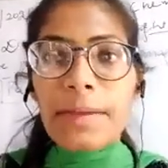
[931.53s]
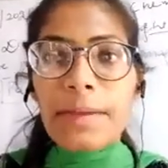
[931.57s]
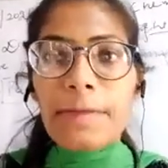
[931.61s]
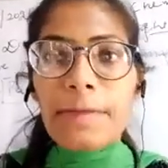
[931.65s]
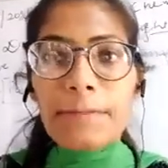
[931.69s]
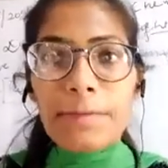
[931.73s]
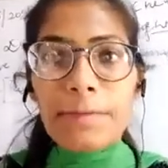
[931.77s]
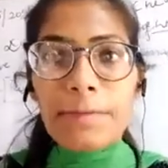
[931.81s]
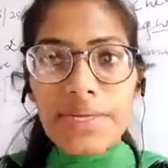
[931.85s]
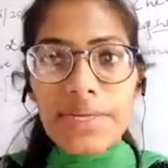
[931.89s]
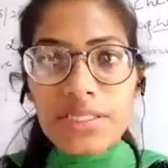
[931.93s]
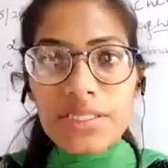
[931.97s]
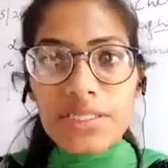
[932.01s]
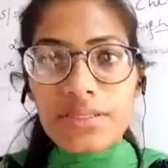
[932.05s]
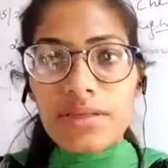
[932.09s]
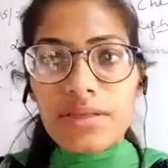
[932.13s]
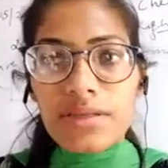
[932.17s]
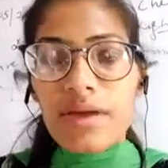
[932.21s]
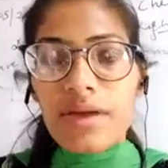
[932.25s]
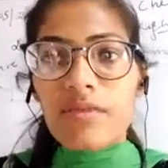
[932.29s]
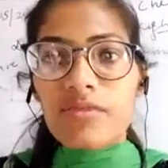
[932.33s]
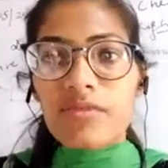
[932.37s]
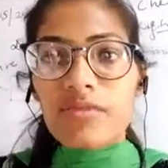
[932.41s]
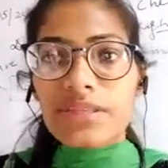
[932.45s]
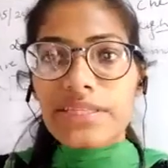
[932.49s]
but
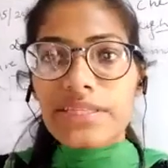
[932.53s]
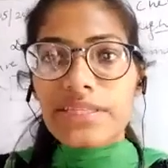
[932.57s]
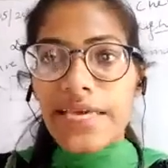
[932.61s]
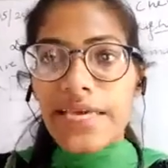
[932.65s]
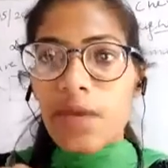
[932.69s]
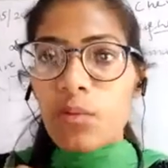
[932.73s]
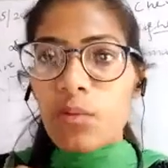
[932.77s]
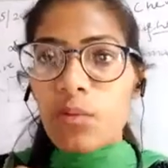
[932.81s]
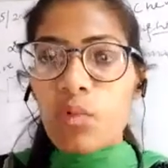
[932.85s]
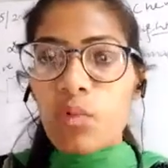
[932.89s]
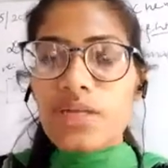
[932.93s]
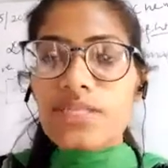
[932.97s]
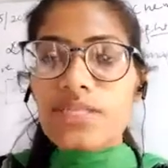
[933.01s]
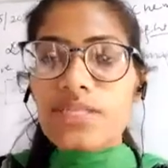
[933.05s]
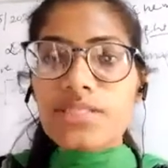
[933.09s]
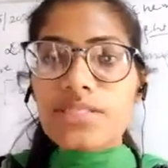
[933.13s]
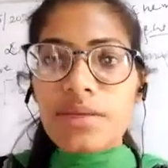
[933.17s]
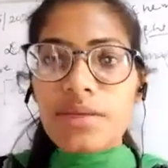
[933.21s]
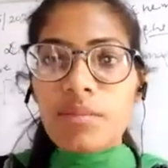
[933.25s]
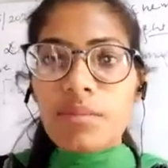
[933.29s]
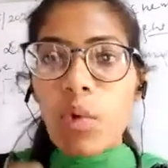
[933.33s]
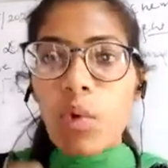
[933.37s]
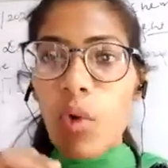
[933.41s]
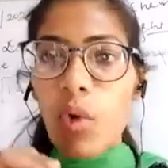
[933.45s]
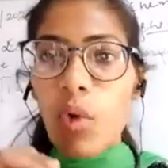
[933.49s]
there were
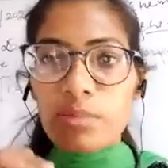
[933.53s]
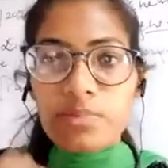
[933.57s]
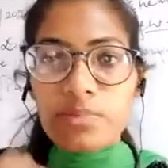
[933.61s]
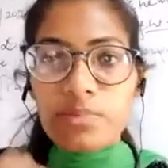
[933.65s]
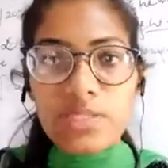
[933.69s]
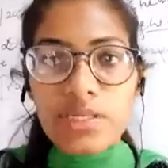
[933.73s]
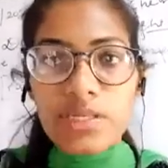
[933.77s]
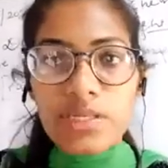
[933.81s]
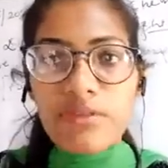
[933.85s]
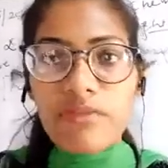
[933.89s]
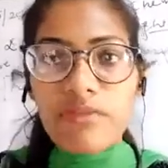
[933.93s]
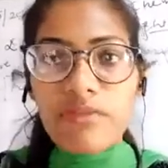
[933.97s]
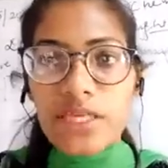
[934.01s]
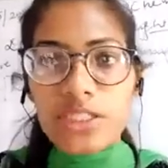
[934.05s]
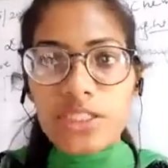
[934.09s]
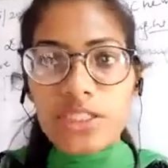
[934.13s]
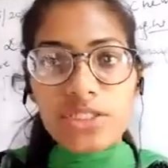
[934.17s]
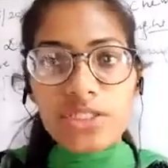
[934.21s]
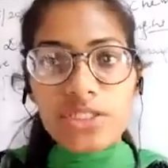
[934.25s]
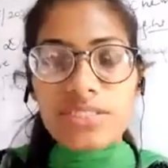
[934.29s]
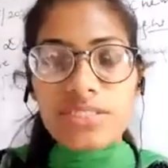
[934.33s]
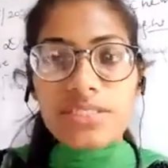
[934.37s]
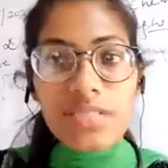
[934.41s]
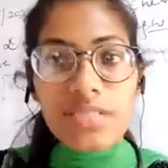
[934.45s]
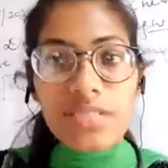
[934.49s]
some
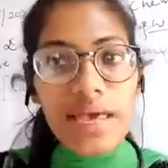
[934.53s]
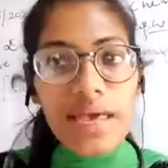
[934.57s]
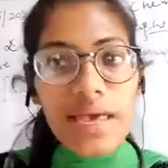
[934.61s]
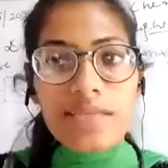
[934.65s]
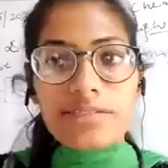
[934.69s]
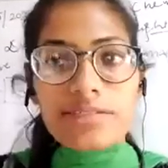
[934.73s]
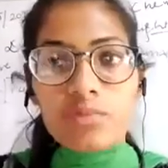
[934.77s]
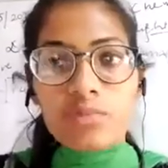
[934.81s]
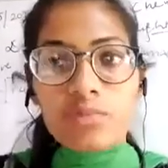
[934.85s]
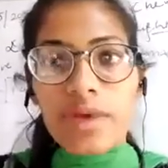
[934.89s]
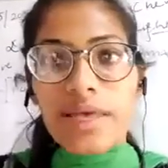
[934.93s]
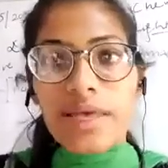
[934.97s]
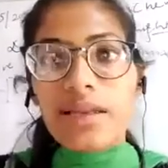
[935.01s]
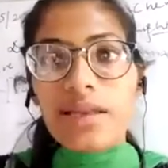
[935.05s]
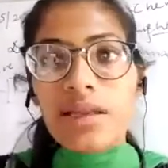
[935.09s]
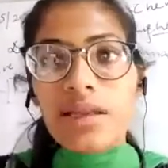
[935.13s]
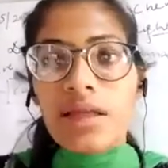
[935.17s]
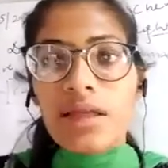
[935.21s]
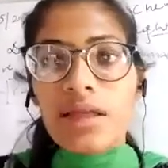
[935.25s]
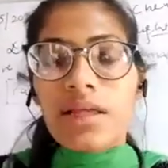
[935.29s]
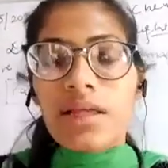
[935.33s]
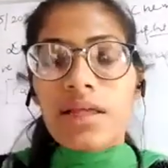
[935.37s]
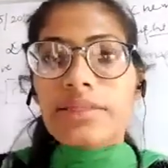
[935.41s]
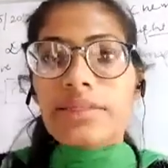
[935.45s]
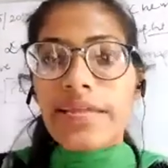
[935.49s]
observations as well
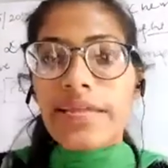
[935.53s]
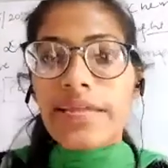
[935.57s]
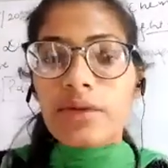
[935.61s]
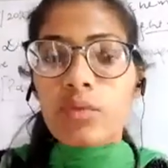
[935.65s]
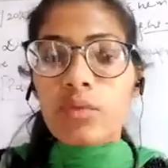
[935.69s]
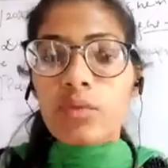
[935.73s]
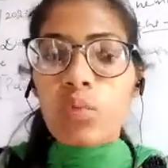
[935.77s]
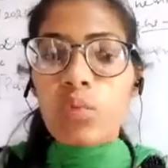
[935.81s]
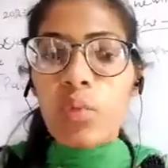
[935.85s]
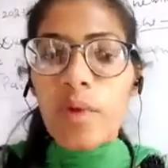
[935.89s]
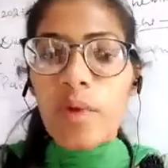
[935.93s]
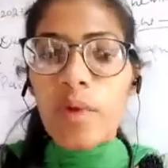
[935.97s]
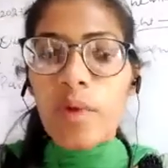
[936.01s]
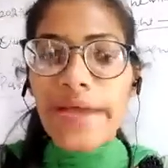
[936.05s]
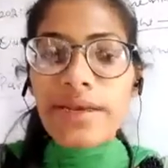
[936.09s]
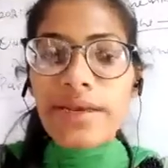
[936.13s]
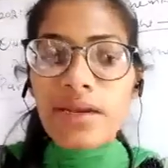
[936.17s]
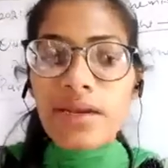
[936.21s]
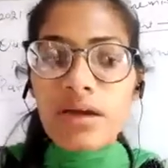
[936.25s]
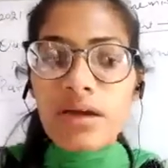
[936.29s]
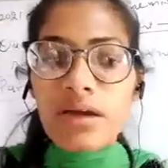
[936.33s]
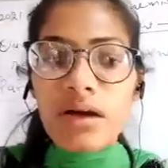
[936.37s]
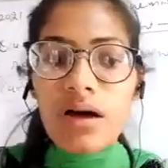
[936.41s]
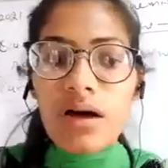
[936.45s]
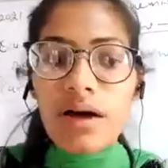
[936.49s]
that
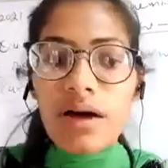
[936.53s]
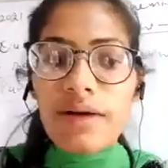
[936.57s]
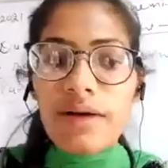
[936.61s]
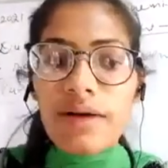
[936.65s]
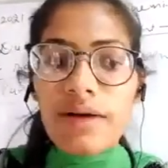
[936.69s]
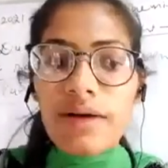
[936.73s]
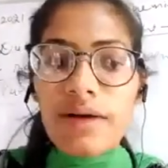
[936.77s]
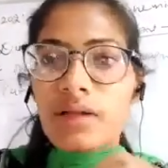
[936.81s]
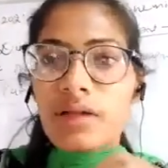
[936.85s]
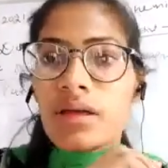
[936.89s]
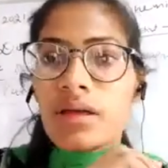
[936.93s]
when a